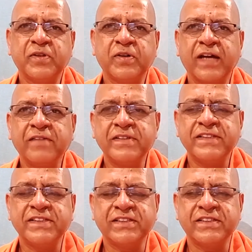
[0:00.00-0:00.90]

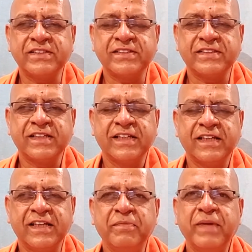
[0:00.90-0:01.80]
conversations,
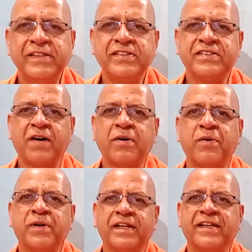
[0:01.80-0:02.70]
he mentions,
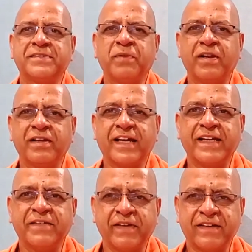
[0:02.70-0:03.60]
however, a small
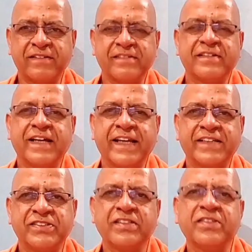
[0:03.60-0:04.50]
kind of a
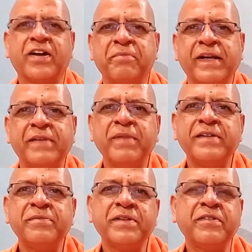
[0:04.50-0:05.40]
correction or
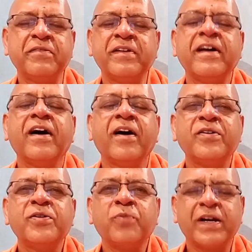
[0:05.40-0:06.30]
amendment
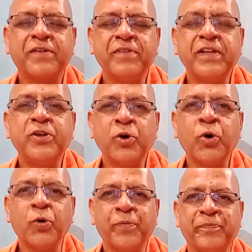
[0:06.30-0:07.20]
to what we
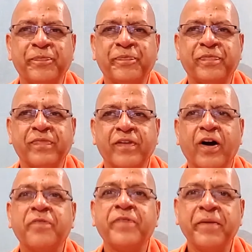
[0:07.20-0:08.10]
know
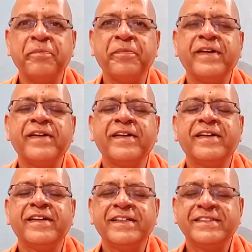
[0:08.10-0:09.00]
of him.
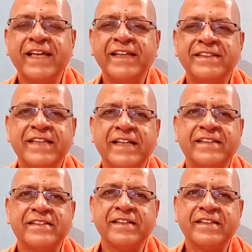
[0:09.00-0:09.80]
He says that